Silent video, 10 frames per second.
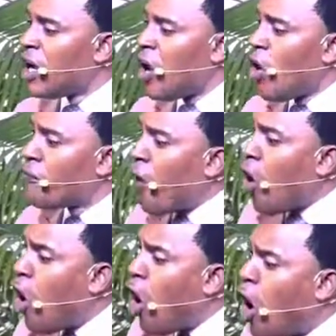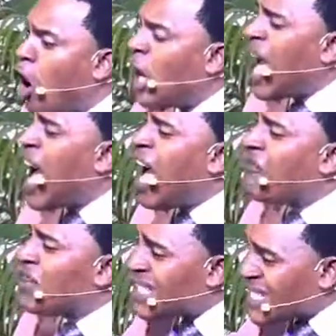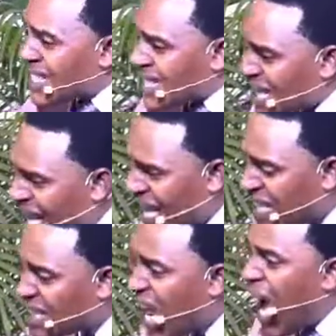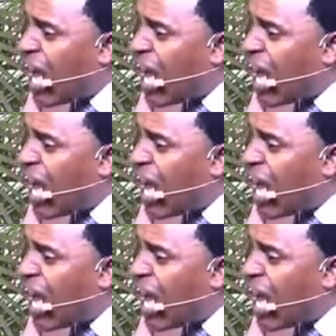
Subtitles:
For all have sinned and